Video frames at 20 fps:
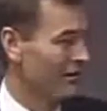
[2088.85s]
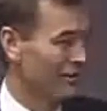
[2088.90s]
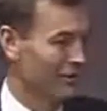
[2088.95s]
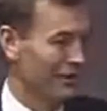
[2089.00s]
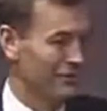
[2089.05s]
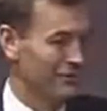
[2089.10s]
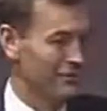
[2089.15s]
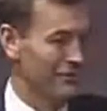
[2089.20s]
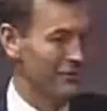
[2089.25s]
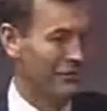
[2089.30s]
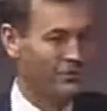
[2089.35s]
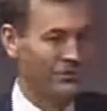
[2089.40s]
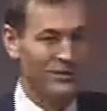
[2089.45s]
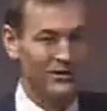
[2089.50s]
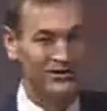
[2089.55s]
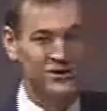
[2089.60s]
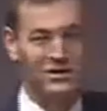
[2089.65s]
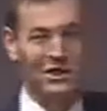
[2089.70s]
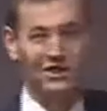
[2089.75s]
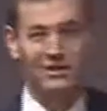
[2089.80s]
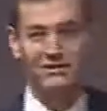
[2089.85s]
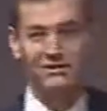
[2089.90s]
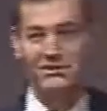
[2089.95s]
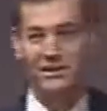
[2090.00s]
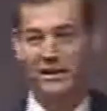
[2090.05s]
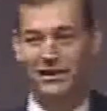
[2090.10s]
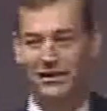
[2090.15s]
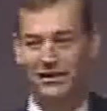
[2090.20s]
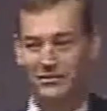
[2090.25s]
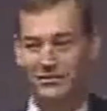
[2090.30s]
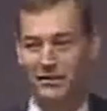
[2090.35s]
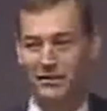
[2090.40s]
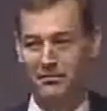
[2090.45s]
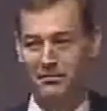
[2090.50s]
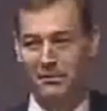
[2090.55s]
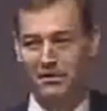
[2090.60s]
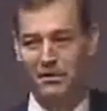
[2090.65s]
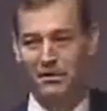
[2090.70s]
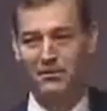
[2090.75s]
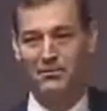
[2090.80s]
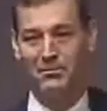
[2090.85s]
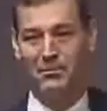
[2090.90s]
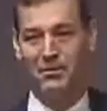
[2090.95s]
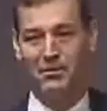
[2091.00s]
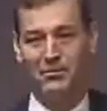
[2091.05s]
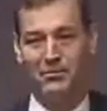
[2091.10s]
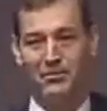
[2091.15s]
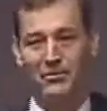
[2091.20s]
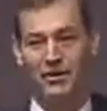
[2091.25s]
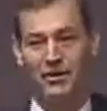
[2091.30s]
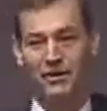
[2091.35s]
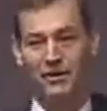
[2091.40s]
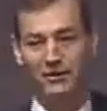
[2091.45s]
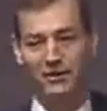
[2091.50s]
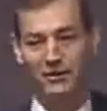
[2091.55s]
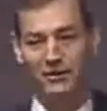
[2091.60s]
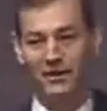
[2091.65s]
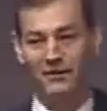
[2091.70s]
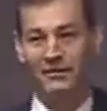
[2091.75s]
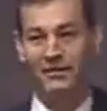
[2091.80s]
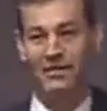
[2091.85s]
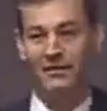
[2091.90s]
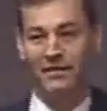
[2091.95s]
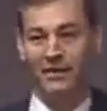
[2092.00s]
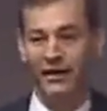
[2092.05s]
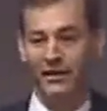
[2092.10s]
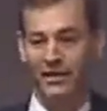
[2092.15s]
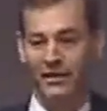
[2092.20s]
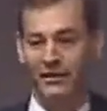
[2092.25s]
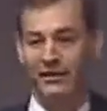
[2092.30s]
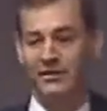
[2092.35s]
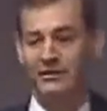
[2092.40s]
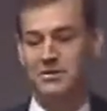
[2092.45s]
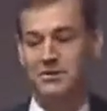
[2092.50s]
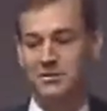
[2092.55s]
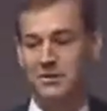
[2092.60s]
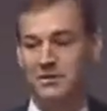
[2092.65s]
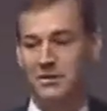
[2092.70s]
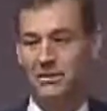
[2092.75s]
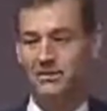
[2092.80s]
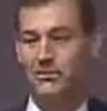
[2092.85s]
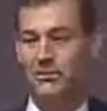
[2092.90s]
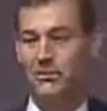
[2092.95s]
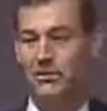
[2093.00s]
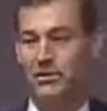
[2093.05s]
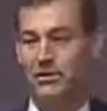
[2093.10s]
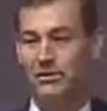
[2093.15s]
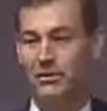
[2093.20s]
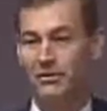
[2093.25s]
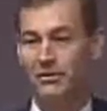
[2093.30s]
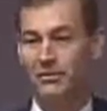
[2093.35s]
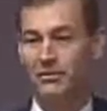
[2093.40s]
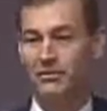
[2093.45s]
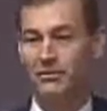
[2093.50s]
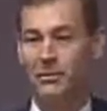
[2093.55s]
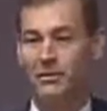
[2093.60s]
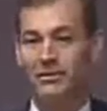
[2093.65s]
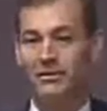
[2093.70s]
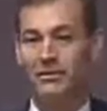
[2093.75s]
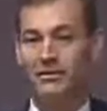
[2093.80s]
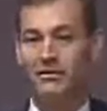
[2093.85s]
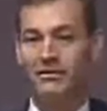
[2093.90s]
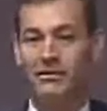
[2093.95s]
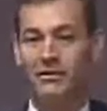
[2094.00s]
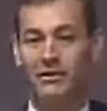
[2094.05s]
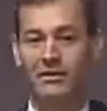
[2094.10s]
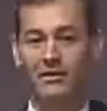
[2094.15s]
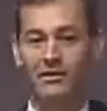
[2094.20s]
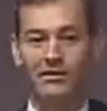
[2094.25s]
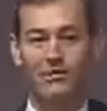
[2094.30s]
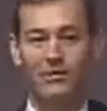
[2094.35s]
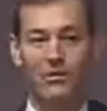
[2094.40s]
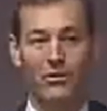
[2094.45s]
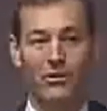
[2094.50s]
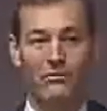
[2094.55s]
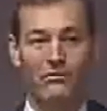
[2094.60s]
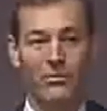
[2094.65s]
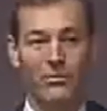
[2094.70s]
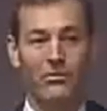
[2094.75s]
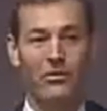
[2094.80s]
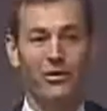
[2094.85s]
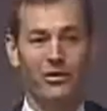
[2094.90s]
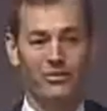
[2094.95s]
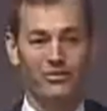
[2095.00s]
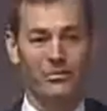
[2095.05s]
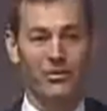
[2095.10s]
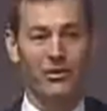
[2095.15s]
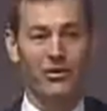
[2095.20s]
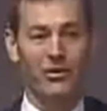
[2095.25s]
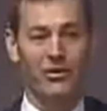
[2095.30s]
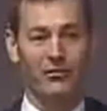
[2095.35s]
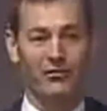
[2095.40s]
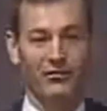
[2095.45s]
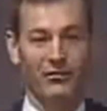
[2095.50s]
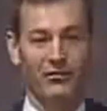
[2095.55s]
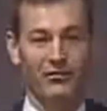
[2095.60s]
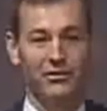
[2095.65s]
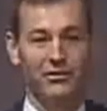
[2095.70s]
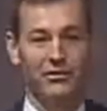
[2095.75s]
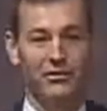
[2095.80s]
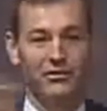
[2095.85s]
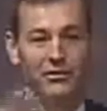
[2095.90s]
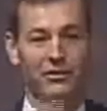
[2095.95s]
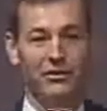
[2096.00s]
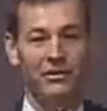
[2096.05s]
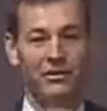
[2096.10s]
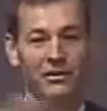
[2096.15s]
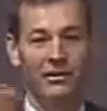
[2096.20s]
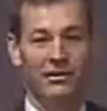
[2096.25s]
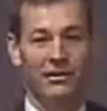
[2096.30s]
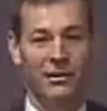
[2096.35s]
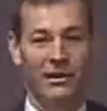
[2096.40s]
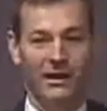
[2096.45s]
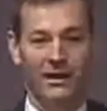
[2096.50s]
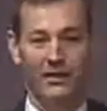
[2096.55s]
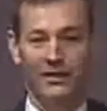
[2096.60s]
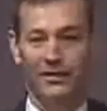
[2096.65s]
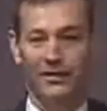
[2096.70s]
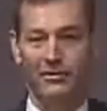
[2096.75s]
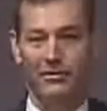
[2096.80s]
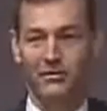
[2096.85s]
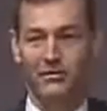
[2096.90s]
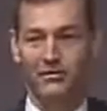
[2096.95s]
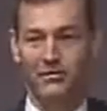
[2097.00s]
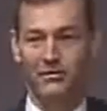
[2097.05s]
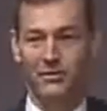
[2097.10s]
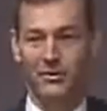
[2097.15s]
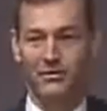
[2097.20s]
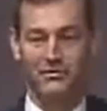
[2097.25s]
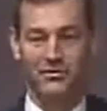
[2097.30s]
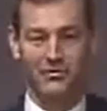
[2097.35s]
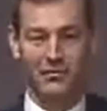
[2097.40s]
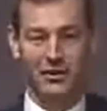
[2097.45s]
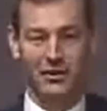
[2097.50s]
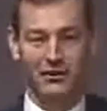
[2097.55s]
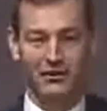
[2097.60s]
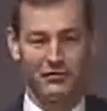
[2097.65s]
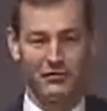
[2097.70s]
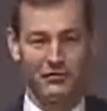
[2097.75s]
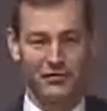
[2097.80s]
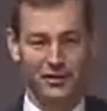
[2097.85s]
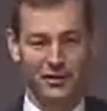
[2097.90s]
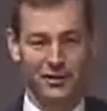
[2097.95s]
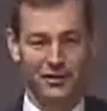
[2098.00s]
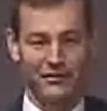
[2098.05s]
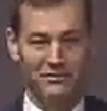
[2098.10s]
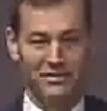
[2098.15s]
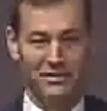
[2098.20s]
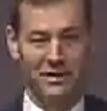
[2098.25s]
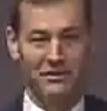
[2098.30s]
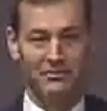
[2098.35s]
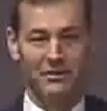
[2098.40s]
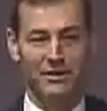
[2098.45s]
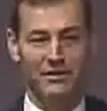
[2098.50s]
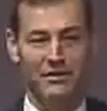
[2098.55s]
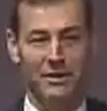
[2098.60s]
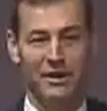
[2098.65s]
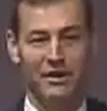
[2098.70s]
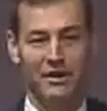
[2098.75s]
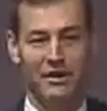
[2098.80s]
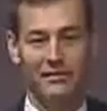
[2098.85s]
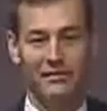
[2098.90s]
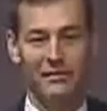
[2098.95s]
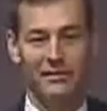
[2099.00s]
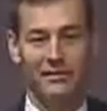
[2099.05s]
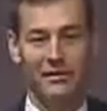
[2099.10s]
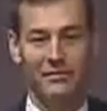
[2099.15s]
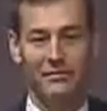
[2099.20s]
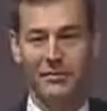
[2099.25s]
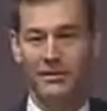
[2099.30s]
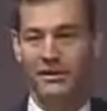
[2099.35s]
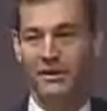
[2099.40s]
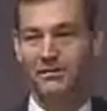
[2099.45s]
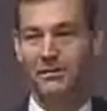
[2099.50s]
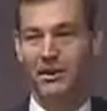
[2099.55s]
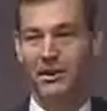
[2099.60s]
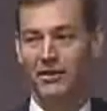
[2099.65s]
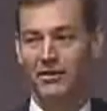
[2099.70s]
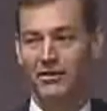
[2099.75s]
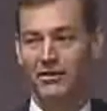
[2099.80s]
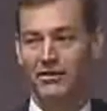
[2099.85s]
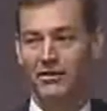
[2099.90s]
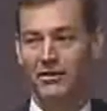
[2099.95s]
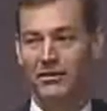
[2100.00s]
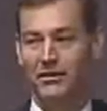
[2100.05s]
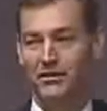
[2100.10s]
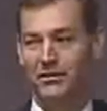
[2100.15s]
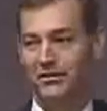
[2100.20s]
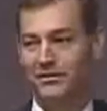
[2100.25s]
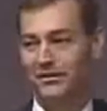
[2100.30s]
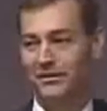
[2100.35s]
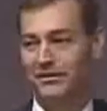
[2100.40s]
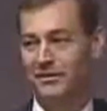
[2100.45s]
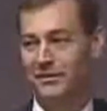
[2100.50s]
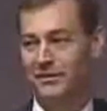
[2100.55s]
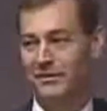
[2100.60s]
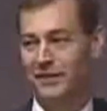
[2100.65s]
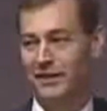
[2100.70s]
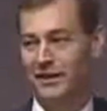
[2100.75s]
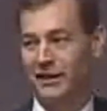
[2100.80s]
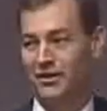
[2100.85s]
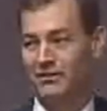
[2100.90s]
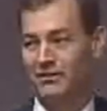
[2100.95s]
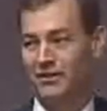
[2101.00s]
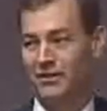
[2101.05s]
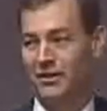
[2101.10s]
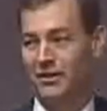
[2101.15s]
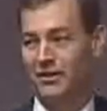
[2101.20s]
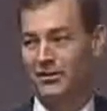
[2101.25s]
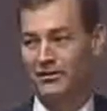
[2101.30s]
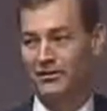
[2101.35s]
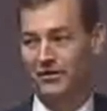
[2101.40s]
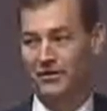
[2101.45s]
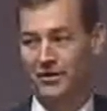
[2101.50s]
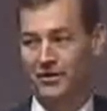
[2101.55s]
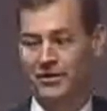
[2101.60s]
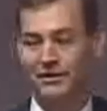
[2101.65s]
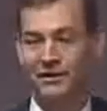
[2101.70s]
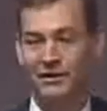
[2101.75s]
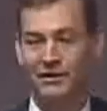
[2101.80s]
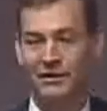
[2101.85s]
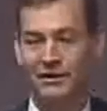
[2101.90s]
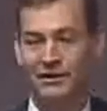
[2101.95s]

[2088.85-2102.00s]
Okay, so I'm going to change gears and I'm going to go more quickly. I think this was the more important part for you out here is risk stratification. I'm going to talk a little bit about coronary CT angiography.